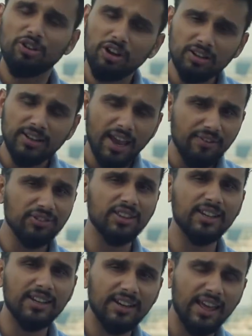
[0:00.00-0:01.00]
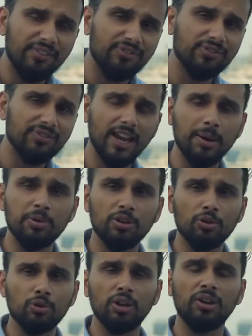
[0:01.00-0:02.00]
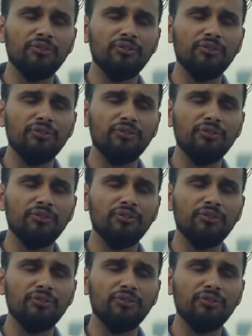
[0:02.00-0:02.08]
not everything in life can be controlled.